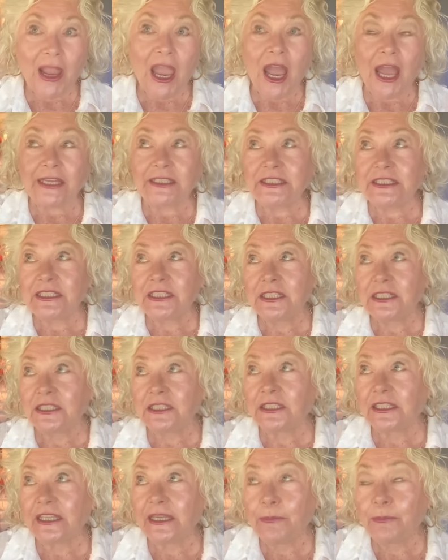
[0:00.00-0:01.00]
I didn't
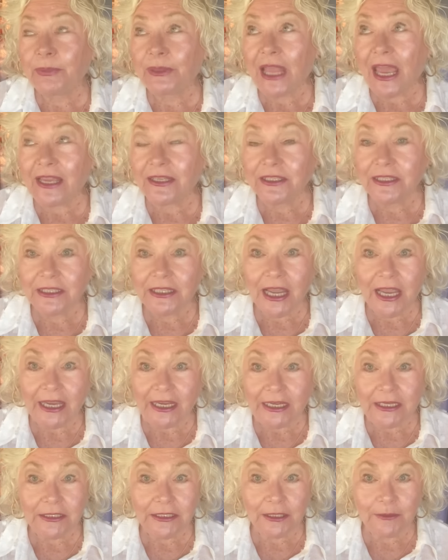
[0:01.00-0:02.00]
sleep last
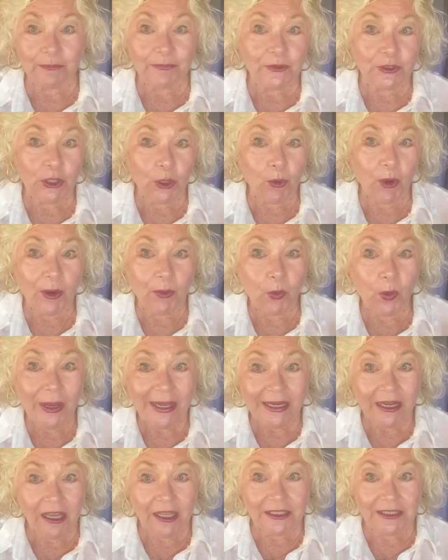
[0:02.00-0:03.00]
night, so I
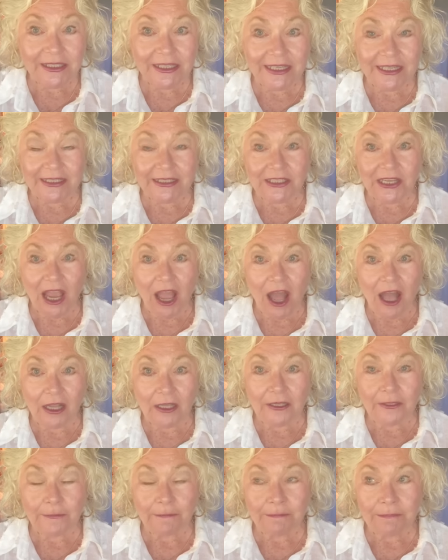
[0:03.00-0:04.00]
went on
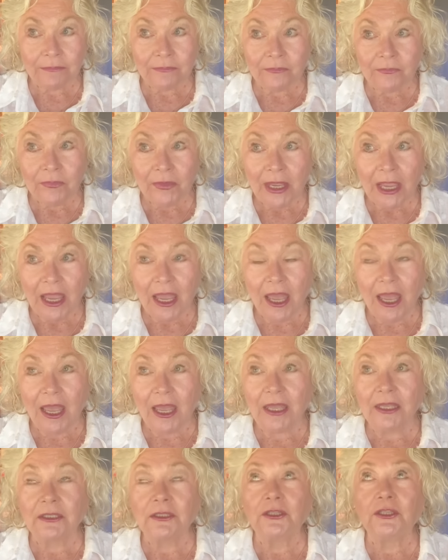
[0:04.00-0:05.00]
TikTok,
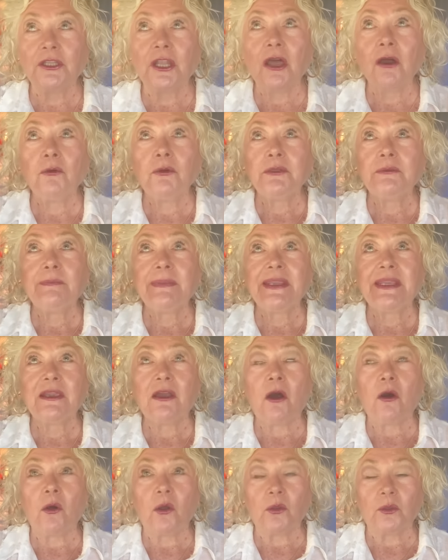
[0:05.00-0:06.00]
and lo and
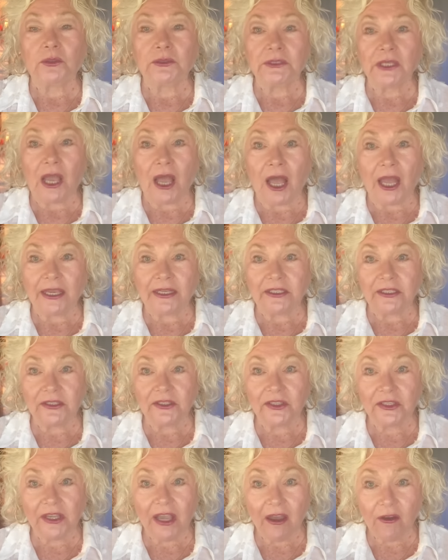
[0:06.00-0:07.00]
behold, I
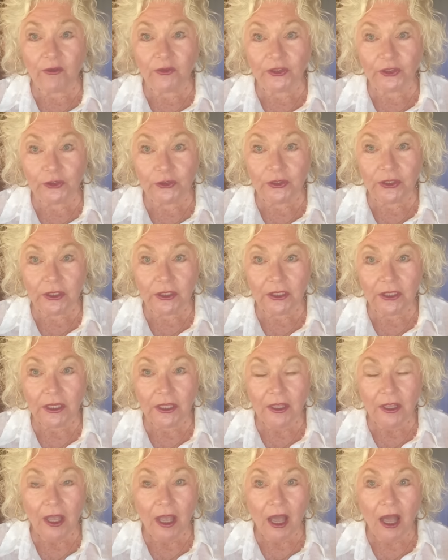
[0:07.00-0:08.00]
discovered
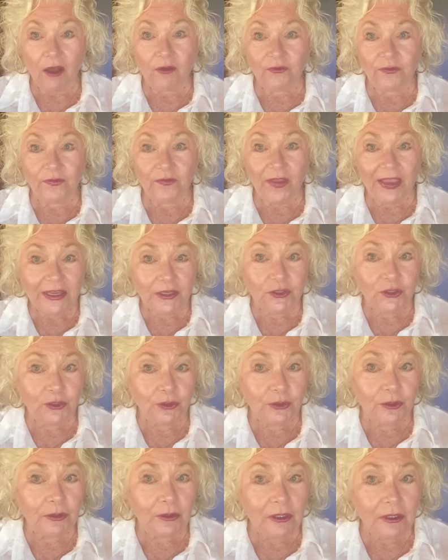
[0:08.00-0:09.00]
a
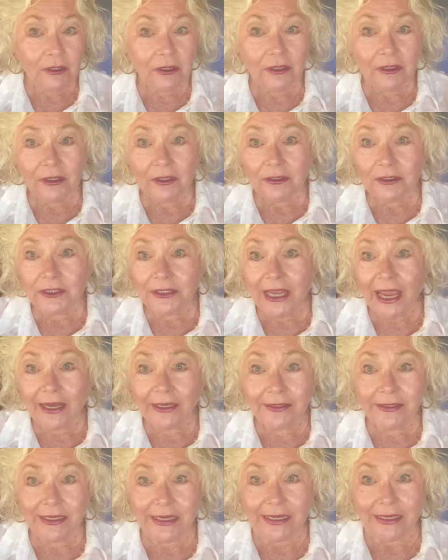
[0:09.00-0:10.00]
facial
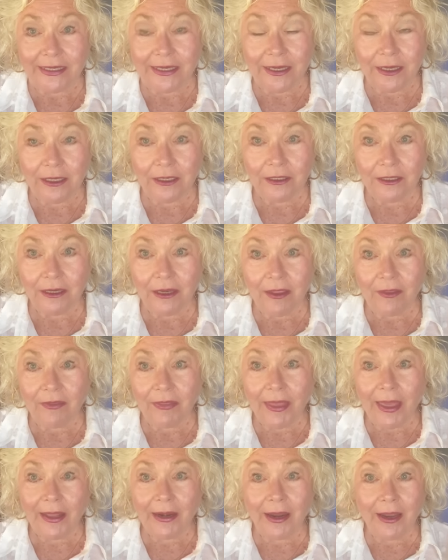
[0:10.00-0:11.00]
technique
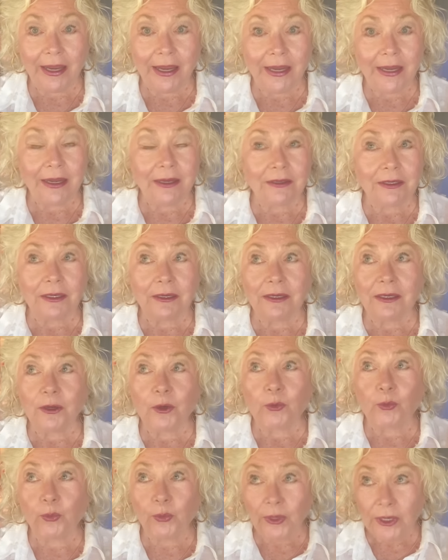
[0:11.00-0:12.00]
that I
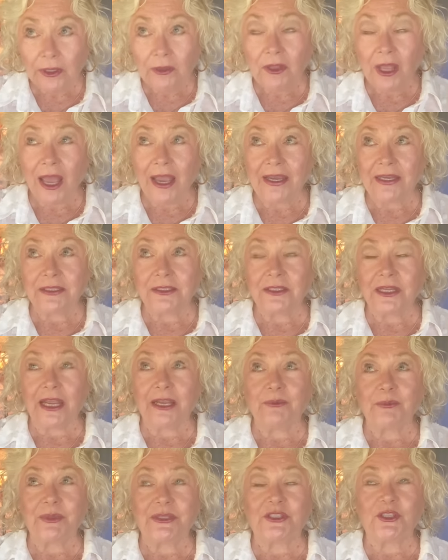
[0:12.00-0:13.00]
realized
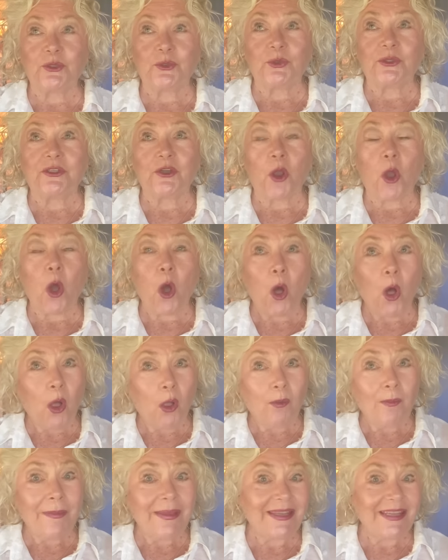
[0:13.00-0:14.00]
I'd been doing
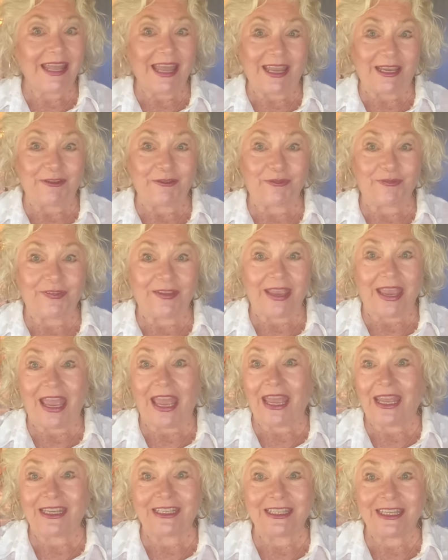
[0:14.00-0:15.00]
all my life
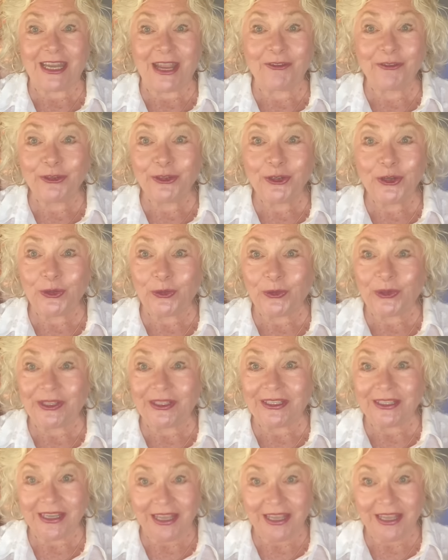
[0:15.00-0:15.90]
and never knew it.